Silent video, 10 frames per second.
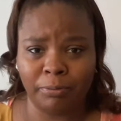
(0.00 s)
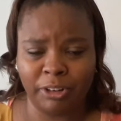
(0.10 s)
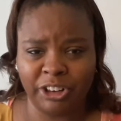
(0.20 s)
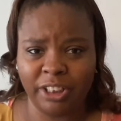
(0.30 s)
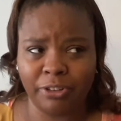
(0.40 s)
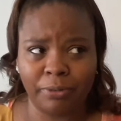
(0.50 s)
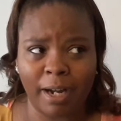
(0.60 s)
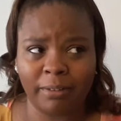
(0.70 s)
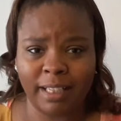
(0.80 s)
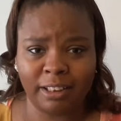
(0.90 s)
When she threw
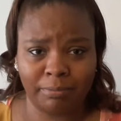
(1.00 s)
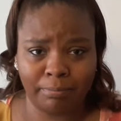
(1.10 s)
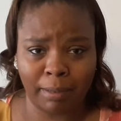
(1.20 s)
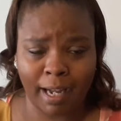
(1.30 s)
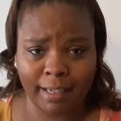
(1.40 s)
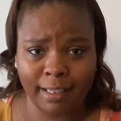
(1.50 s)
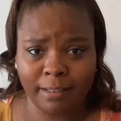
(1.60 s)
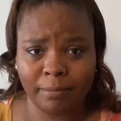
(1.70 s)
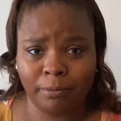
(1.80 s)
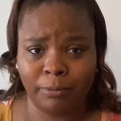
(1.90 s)
out that bonnet,